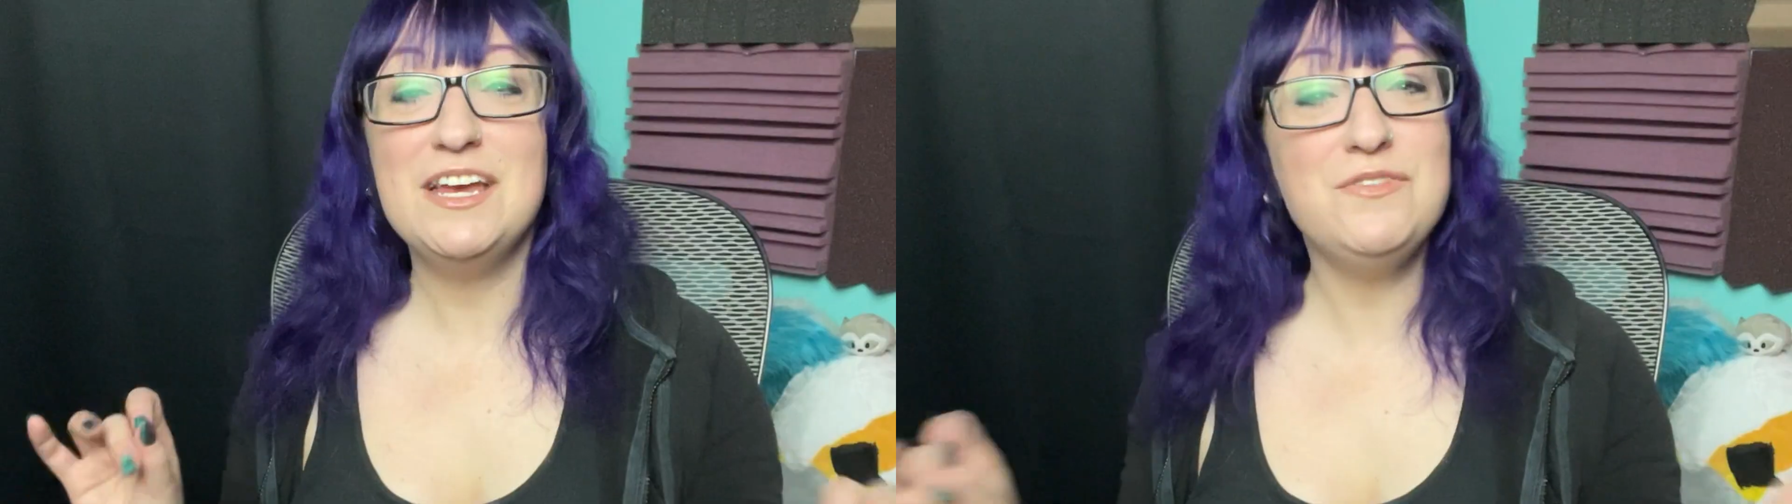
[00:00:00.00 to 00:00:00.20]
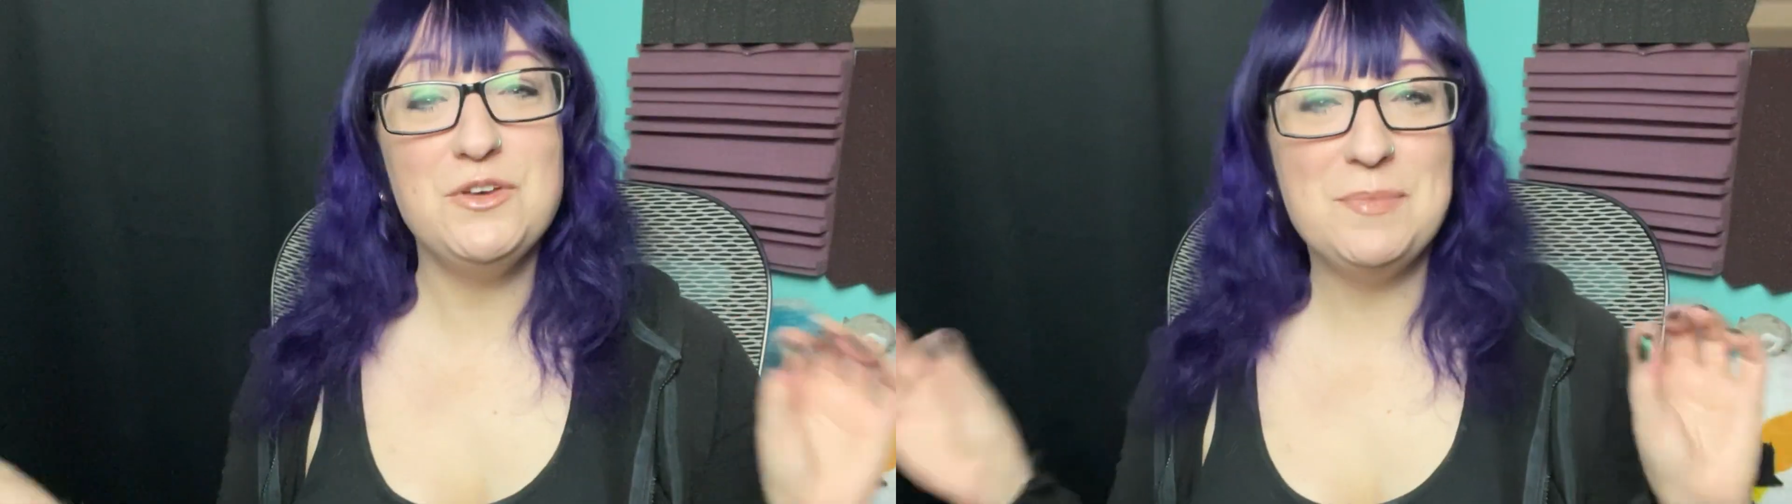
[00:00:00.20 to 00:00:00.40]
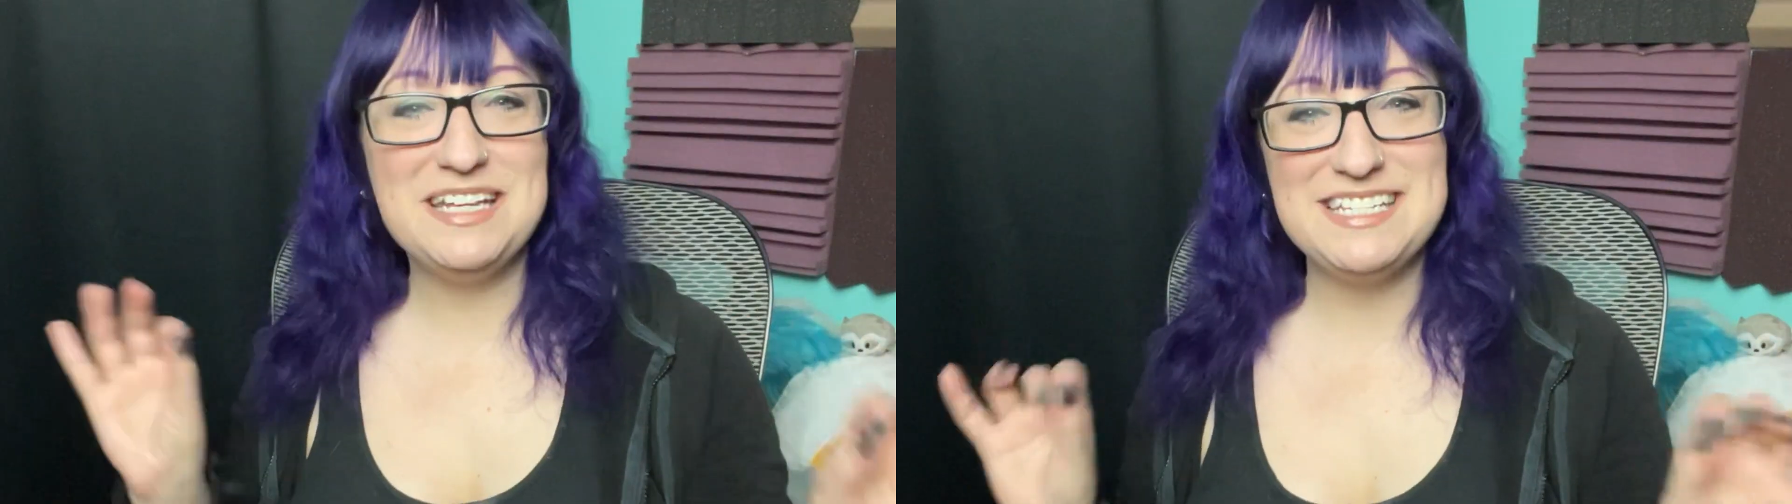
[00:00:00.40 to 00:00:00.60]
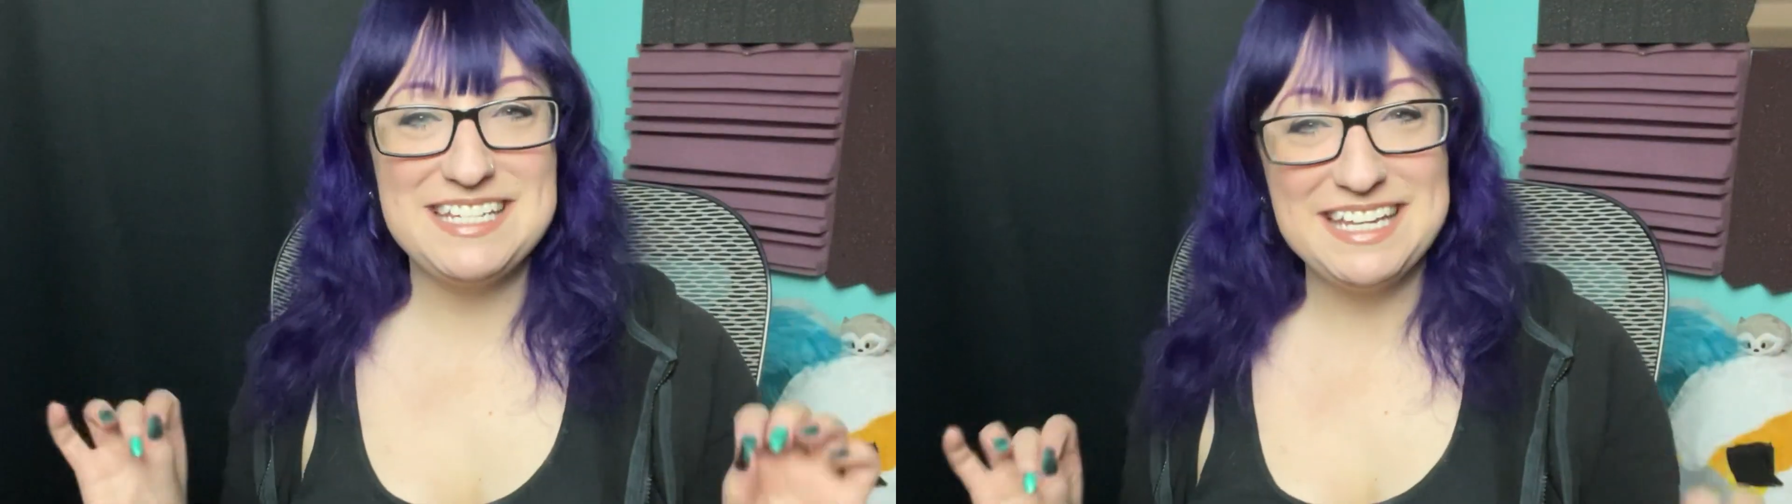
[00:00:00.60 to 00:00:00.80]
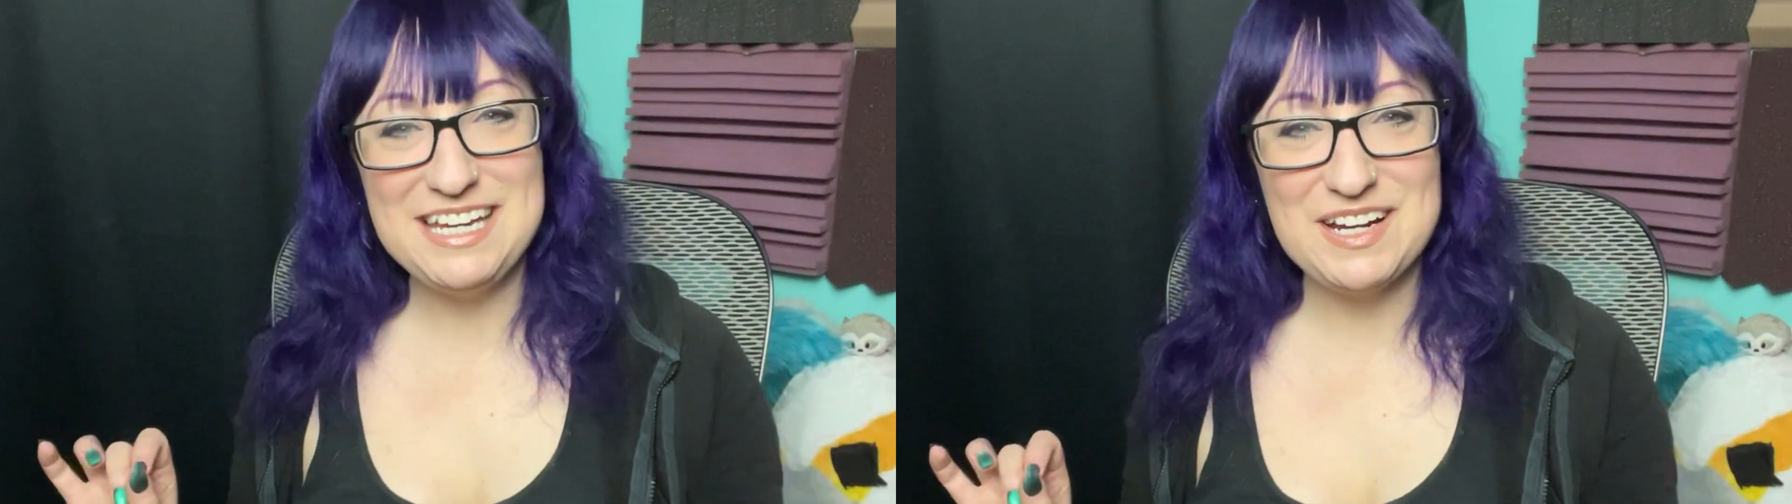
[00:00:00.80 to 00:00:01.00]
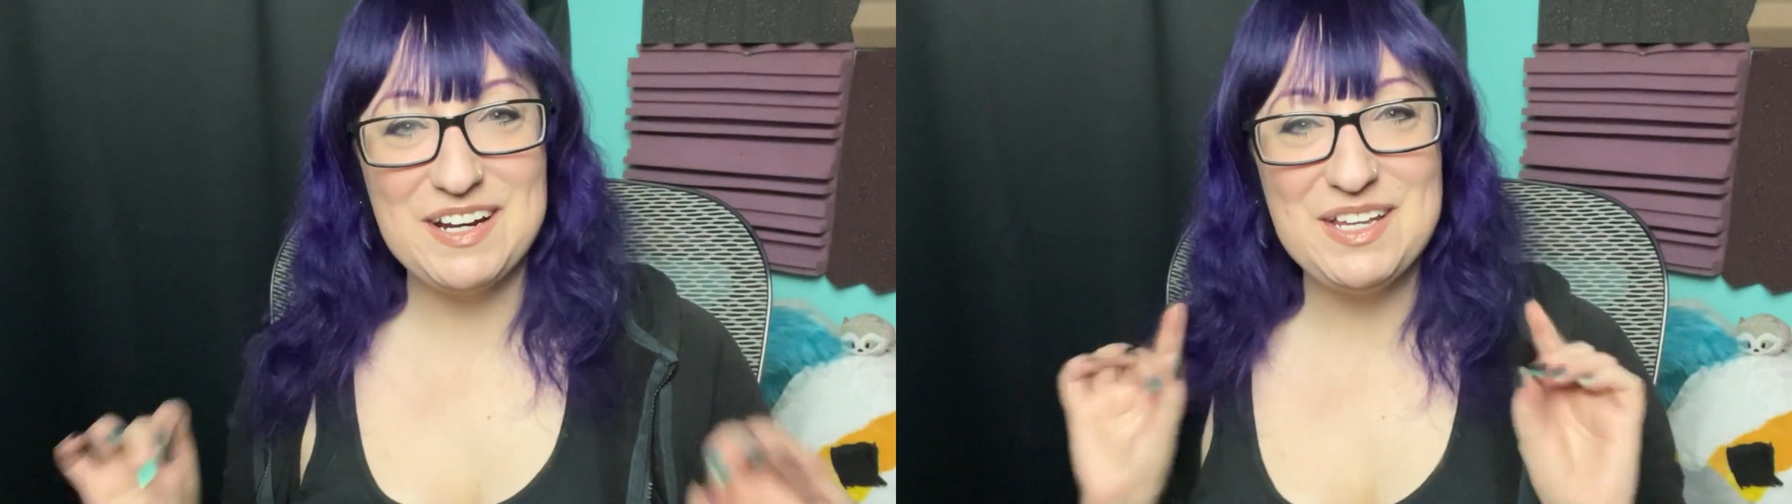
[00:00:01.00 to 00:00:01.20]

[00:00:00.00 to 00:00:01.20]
If you made it to here,